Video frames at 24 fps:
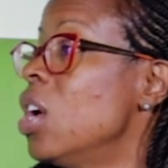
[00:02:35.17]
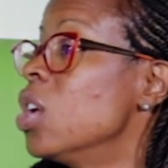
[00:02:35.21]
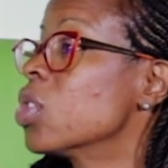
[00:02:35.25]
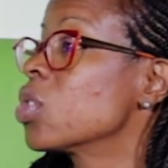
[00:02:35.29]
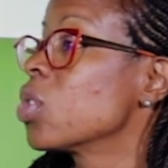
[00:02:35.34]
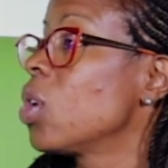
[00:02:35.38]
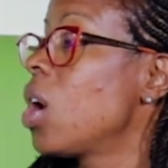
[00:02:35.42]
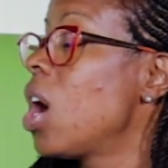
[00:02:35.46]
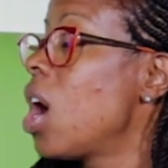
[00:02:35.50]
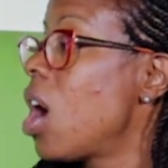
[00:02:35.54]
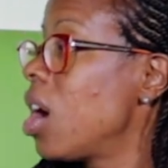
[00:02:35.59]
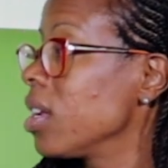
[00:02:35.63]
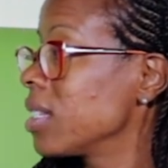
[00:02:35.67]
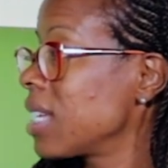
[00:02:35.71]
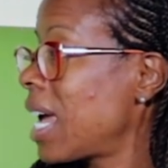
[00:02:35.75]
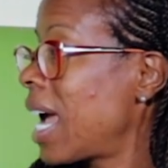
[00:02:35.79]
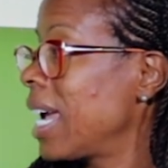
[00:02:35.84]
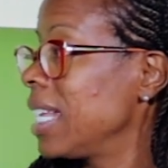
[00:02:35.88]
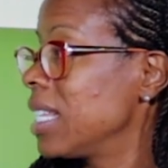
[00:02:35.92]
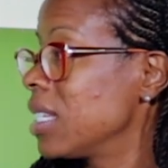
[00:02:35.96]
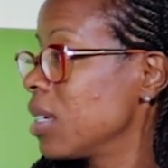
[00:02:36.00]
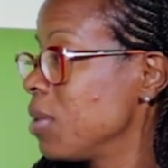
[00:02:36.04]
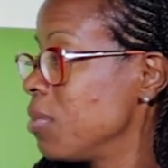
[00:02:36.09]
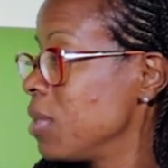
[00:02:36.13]
So hot
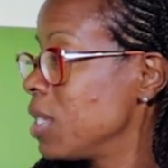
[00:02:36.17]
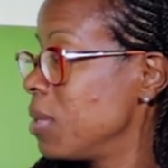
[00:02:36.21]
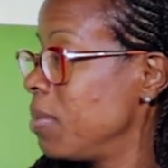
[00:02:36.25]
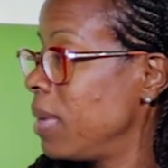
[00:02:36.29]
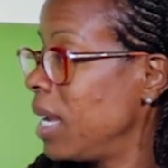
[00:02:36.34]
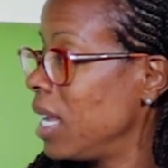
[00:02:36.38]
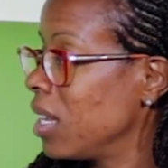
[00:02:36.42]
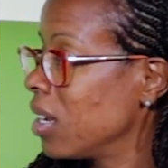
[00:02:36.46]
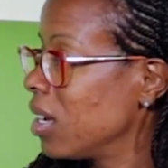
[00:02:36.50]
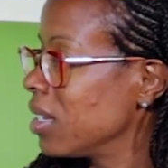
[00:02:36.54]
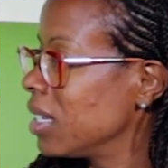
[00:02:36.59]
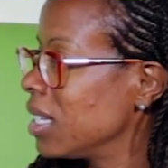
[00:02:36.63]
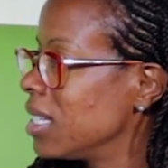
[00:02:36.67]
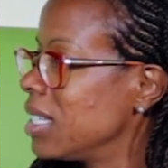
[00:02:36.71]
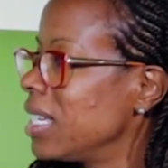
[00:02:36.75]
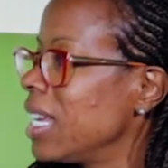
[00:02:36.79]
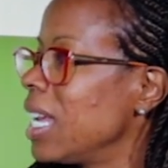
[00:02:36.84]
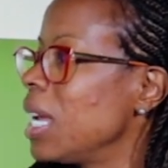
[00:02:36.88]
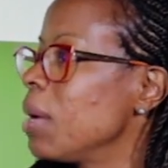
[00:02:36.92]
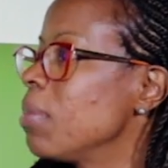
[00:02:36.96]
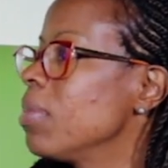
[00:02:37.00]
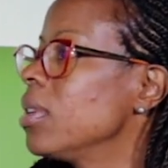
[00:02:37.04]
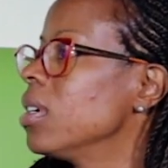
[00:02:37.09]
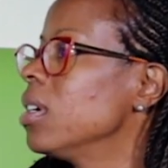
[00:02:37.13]
items being on the
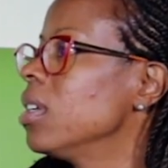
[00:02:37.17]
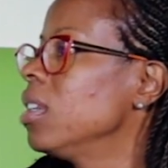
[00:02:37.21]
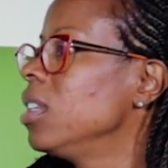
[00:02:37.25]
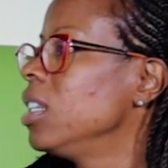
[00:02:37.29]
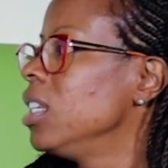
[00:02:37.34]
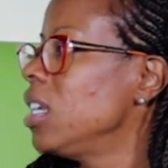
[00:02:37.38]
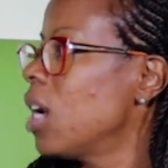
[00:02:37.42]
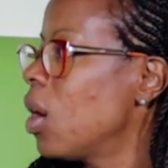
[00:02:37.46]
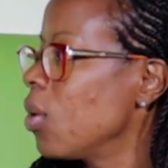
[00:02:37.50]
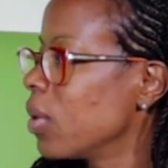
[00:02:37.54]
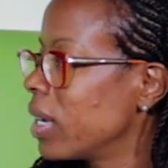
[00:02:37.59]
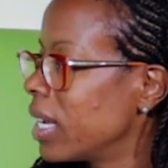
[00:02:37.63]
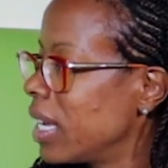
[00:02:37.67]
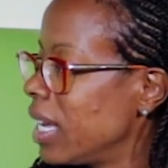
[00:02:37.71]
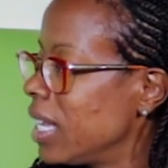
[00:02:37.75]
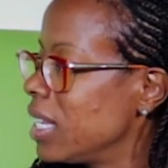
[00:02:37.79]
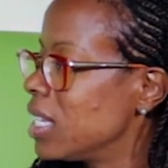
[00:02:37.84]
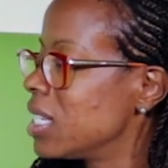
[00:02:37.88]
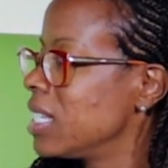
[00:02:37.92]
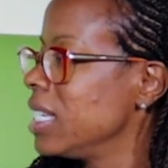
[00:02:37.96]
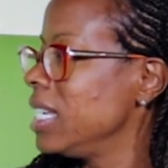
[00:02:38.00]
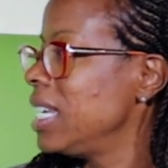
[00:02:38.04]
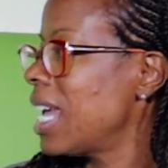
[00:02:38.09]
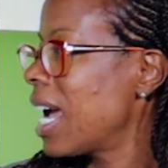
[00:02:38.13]
table, young
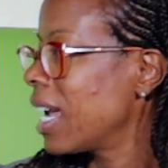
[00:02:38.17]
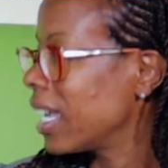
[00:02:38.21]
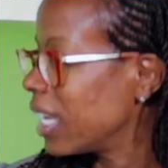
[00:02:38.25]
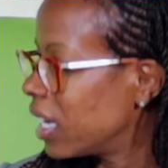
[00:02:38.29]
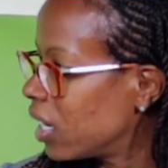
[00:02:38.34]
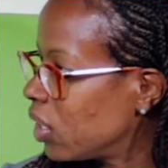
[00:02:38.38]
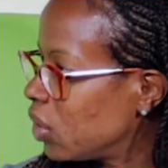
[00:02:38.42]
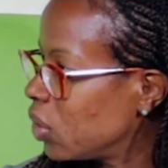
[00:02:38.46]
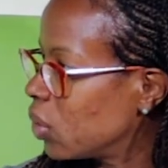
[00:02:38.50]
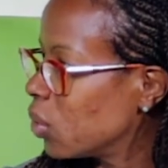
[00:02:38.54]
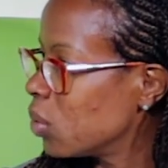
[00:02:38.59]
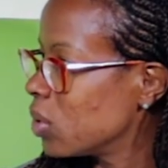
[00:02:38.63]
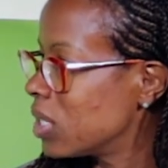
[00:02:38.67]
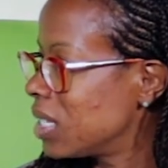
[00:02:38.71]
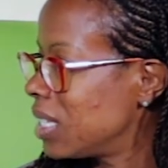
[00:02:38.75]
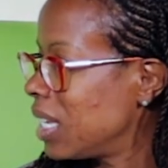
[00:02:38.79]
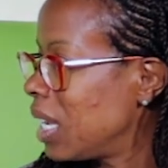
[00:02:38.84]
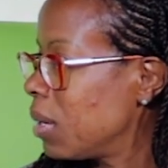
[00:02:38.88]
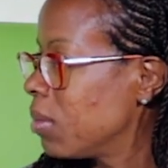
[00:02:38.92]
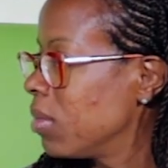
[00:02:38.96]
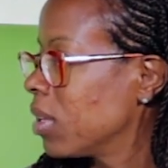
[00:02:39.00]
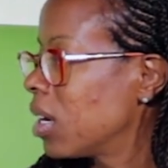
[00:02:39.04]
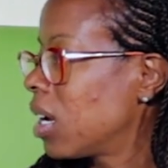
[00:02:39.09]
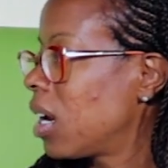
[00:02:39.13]
kids yanking those
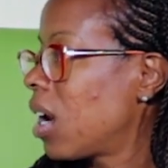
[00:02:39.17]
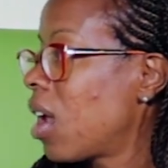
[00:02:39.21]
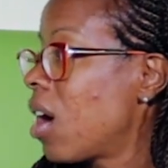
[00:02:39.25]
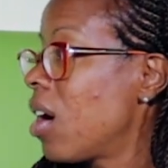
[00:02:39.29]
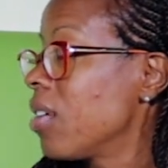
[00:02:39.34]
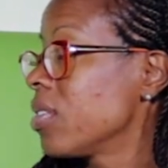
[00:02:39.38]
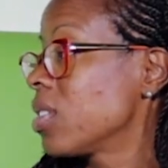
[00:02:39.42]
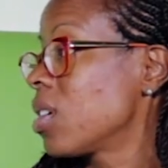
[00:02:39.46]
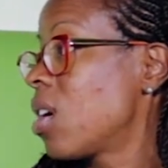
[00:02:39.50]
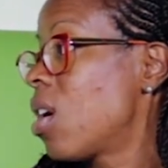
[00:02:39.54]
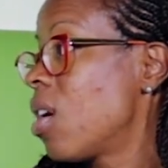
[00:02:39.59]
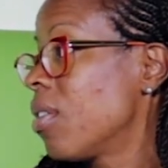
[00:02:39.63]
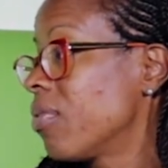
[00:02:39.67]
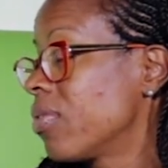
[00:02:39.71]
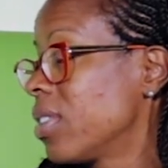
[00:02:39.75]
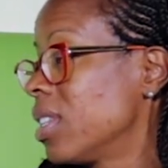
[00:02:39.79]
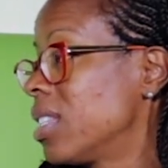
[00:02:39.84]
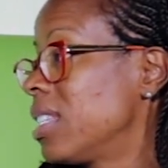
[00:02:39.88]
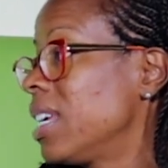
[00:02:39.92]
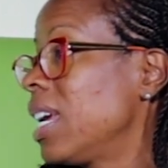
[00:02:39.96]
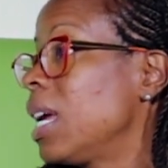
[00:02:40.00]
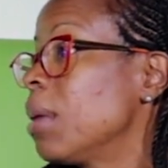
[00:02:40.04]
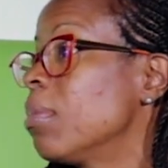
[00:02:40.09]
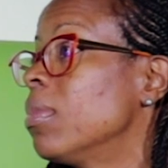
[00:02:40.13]
tablecloths off
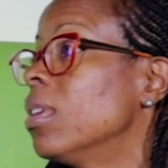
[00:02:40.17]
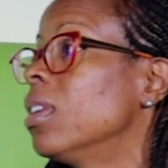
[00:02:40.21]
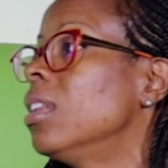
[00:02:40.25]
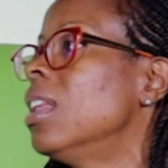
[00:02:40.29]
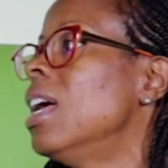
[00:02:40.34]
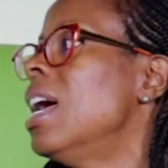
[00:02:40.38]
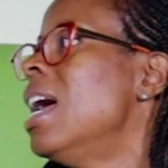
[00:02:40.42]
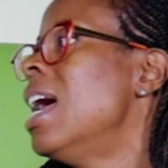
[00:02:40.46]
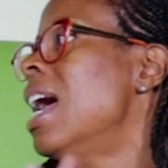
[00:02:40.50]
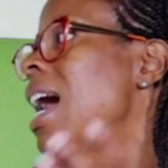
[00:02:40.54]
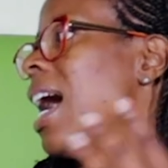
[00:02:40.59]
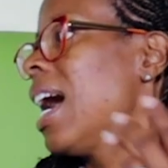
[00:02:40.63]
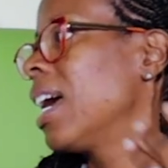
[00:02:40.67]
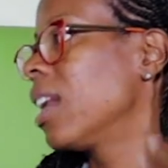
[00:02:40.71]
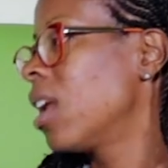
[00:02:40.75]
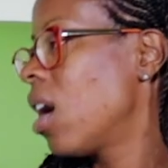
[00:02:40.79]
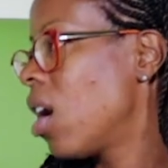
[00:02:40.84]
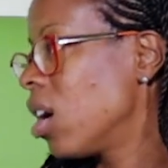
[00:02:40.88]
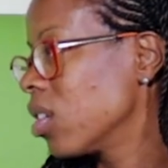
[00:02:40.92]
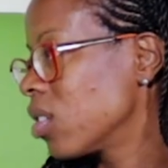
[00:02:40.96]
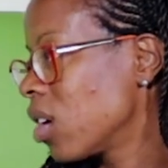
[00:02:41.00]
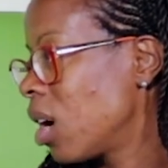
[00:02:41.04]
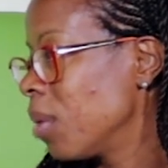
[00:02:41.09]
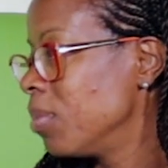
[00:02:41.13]
the table, and
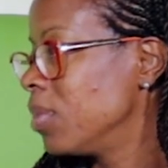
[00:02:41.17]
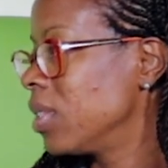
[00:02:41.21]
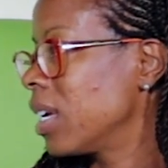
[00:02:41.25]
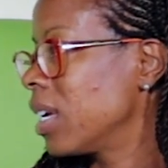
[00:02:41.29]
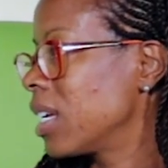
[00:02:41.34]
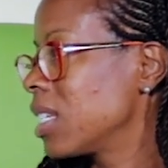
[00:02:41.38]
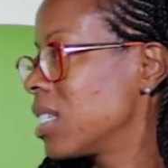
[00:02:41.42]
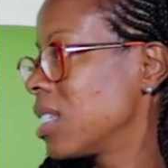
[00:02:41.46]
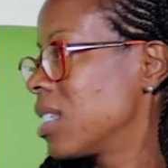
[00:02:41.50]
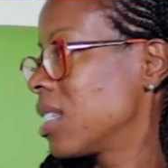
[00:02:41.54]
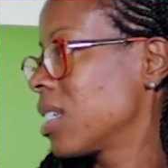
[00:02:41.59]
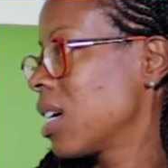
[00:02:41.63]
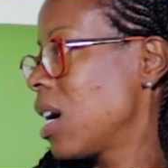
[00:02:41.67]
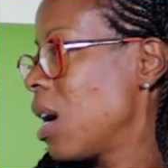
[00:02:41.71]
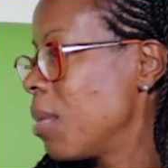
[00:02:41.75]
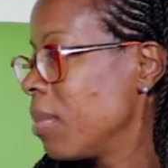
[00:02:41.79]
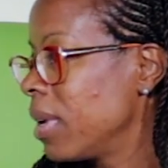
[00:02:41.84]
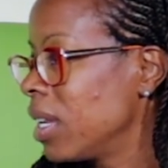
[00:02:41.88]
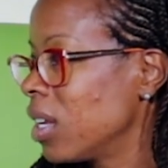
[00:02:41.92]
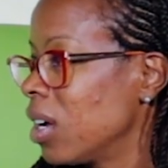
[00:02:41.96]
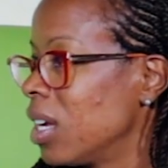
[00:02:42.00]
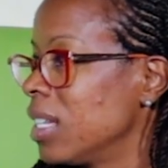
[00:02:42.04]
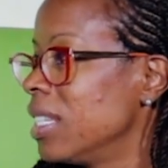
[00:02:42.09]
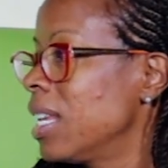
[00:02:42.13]
hot objects
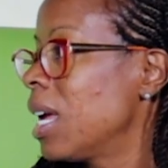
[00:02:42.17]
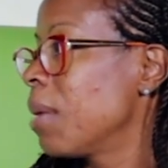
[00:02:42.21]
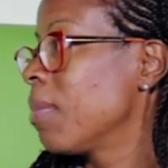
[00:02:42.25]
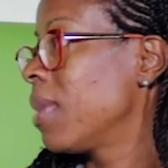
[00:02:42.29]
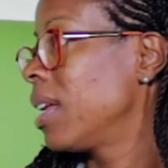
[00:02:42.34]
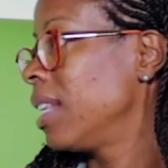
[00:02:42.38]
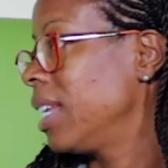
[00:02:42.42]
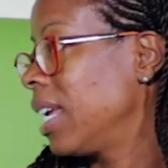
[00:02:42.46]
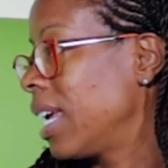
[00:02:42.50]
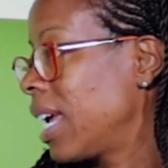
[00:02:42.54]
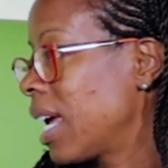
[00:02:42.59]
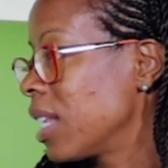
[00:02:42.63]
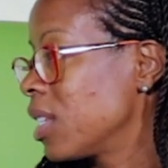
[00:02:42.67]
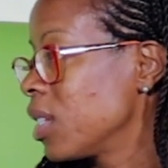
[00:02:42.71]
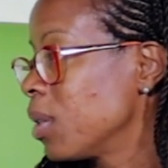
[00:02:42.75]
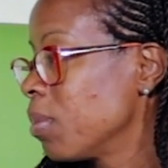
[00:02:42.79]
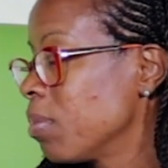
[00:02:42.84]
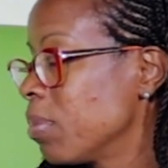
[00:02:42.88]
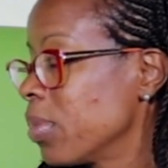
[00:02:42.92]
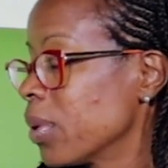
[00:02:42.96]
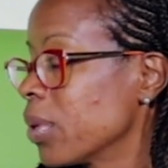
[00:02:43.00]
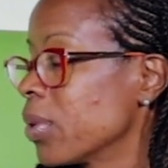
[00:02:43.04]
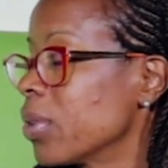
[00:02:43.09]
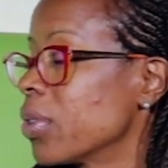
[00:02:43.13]
coming on them and they getting
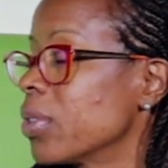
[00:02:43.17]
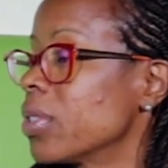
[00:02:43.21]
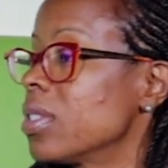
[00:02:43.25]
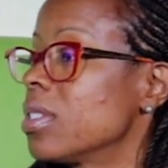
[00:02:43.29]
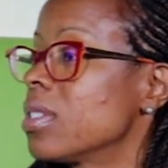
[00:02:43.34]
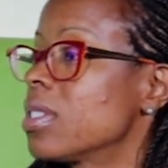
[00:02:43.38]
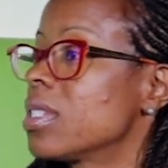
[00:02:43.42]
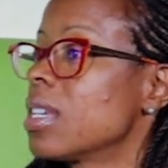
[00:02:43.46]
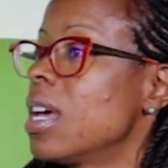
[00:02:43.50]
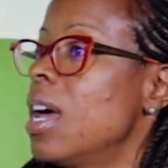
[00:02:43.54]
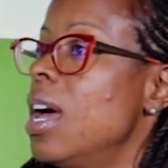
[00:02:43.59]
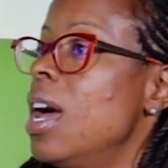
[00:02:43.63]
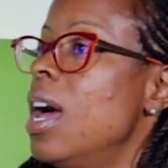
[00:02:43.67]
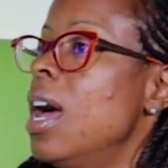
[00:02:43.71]
burns.